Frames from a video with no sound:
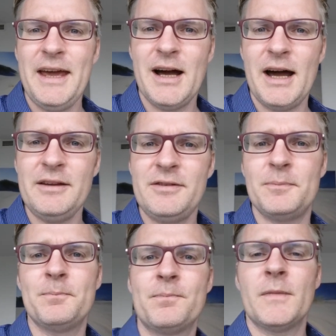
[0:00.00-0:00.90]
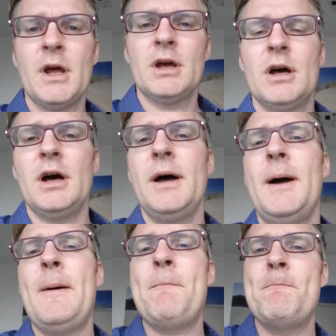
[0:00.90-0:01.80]
Hey guys,
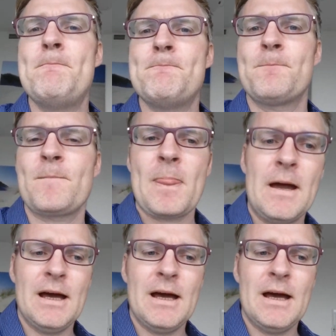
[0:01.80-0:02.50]
um,